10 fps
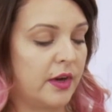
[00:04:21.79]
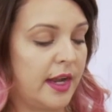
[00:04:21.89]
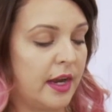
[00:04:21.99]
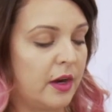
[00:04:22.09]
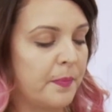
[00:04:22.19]

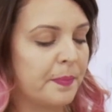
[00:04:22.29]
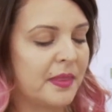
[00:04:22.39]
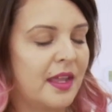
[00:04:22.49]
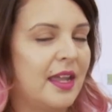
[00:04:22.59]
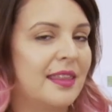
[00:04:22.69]
hair,
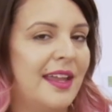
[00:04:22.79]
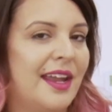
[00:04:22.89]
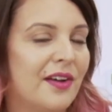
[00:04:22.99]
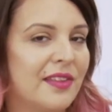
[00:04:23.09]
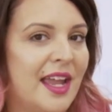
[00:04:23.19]
and the
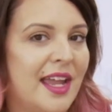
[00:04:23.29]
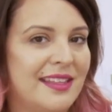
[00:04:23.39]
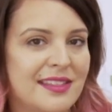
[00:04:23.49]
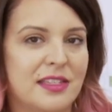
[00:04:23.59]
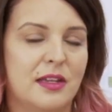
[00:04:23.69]
hair on the
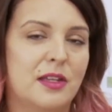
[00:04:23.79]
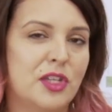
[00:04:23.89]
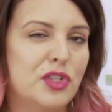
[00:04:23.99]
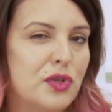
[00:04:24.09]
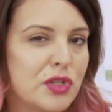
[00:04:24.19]
ends
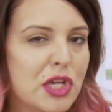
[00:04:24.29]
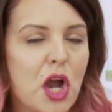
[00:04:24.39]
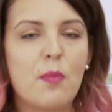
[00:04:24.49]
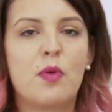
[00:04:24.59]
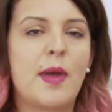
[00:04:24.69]
is usually
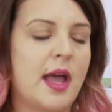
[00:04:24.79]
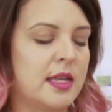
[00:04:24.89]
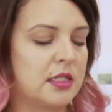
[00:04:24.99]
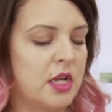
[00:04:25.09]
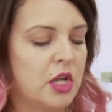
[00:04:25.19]

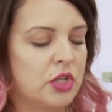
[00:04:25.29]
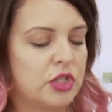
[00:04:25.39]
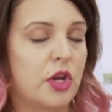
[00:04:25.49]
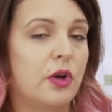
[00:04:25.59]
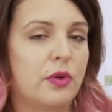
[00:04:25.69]
compromised.
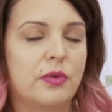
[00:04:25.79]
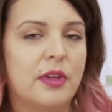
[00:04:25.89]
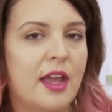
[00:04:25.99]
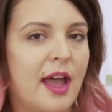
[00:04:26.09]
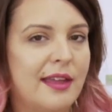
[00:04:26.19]
So,
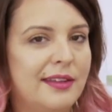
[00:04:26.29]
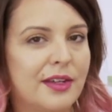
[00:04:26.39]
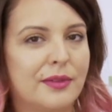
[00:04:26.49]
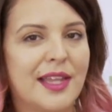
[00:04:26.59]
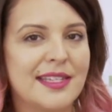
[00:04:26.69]

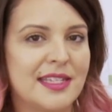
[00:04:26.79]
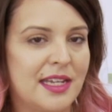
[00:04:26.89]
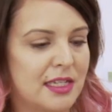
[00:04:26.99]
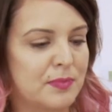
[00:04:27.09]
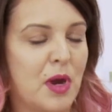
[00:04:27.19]
less
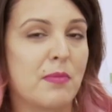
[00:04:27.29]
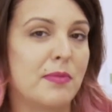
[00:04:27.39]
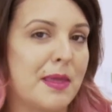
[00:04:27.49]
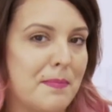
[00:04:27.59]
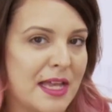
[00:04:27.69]
heat is
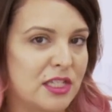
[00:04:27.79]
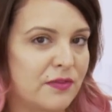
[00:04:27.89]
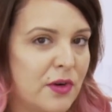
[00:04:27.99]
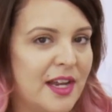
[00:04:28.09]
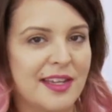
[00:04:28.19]
probably best
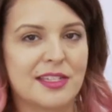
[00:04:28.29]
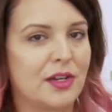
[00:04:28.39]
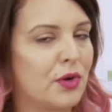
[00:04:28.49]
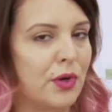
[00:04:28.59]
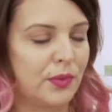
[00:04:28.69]
for it, and it's
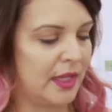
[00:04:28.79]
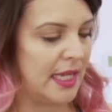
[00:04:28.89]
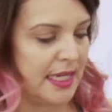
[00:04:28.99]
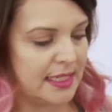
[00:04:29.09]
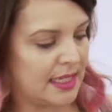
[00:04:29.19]
gonna curl
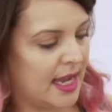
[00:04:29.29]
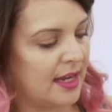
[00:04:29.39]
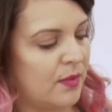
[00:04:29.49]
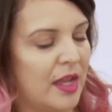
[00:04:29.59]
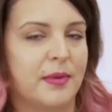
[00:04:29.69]
really easily
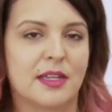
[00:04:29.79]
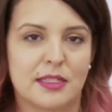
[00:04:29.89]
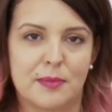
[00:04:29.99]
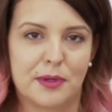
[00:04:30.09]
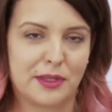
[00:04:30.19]
anyway
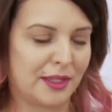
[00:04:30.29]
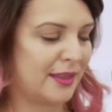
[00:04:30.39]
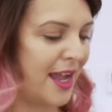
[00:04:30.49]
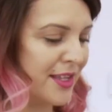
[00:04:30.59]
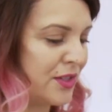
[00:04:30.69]
because typically
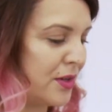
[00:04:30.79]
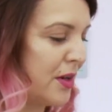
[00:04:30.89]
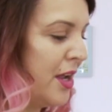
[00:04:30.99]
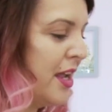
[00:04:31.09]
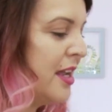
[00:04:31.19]
the ends are
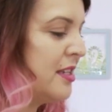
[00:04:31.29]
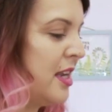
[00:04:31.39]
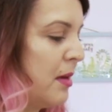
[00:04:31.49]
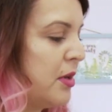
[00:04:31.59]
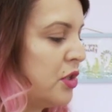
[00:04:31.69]

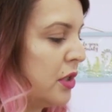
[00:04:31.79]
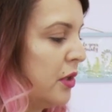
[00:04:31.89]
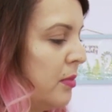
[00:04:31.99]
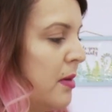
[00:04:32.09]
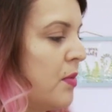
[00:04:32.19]
damaged a
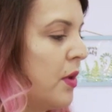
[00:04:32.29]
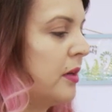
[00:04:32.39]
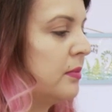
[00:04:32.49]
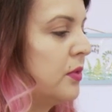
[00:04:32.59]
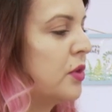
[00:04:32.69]
little bit
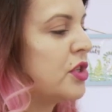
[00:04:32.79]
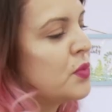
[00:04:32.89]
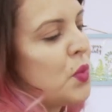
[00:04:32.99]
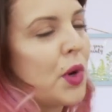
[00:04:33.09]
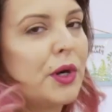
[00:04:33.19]
more or just
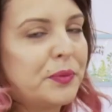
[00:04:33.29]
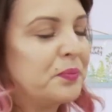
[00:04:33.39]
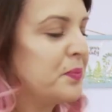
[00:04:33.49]
worn.